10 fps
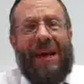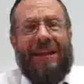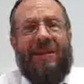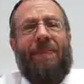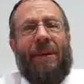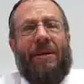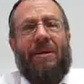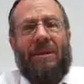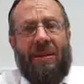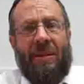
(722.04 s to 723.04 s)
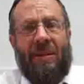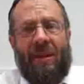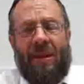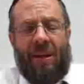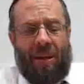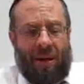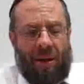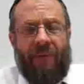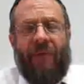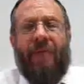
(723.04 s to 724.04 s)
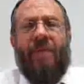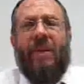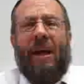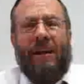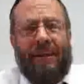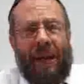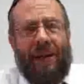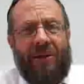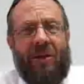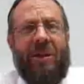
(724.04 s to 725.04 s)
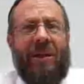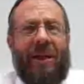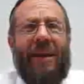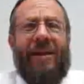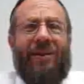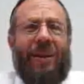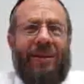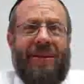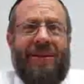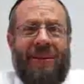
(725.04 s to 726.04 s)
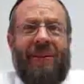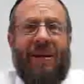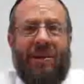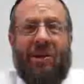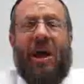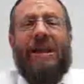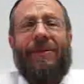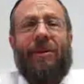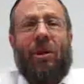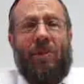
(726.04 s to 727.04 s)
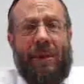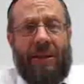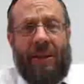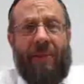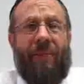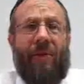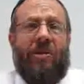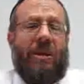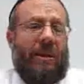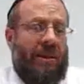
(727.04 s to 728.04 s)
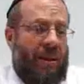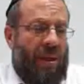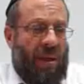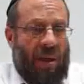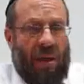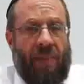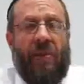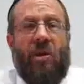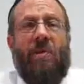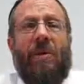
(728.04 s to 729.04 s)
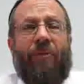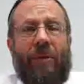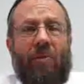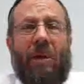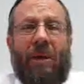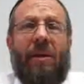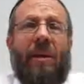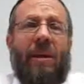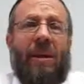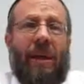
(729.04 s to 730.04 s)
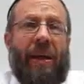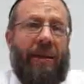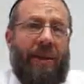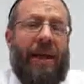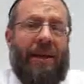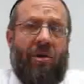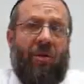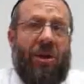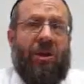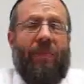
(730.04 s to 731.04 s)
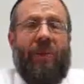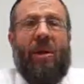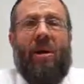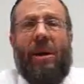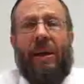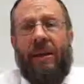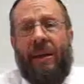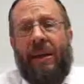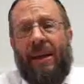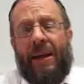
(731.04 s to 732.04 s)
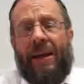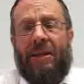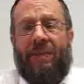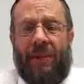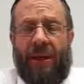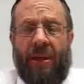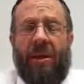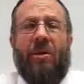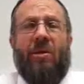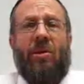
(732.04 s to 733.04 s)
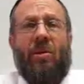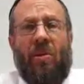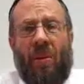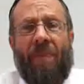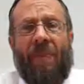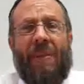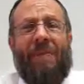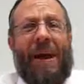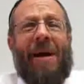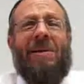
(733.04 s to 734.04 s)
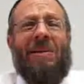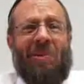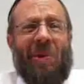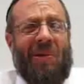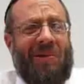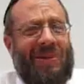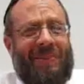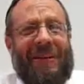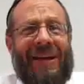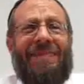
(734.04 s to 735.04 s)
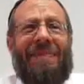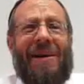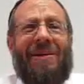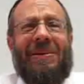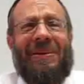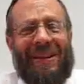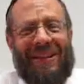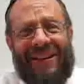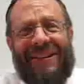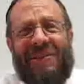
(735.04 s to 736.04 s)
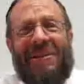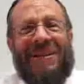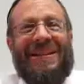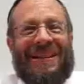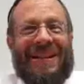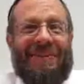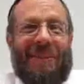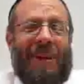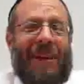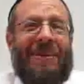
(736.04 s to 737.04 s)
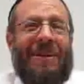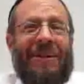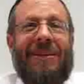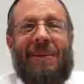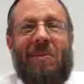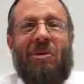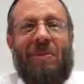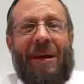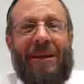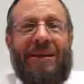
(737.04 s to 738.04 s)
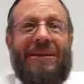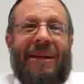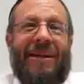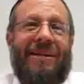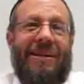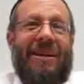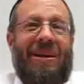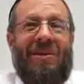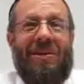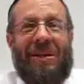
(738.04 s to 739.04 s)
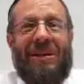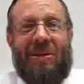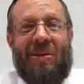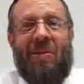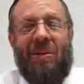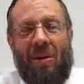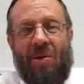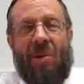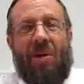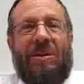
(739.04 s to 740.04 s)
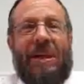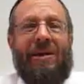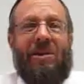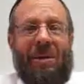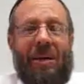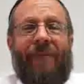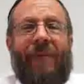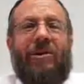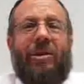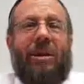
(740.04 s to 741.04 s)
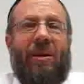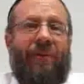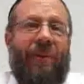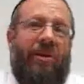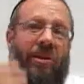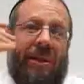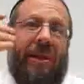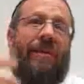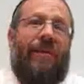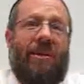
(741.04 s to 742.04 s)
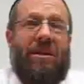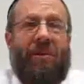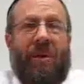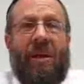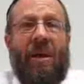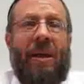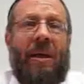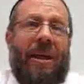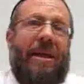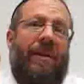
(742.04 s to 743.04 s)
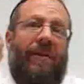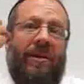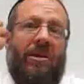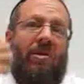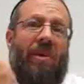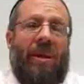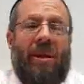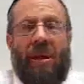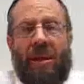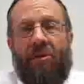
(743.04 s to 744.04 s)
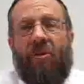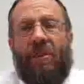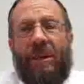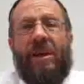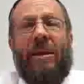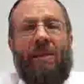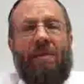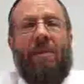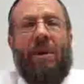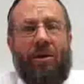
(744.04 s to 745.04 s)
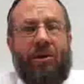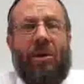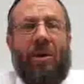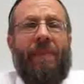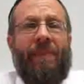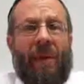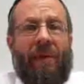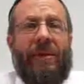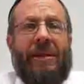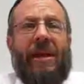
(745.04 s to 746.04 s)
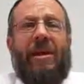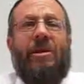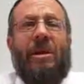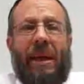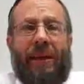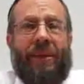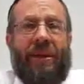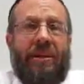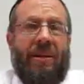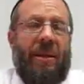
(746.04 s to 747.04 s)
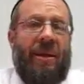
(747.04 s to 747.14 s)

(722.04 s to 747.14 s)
aspects of ontology and ethics, scientific determinism versus um, human free will and the ethical relationship with God as being two parallel roads, but not parallel in a Euclidean sense, but perhaps in a more Riemannian sense, where these two roads actually eventually converge at the end of history. At the end of history, there will be a merger of ontology and ethics.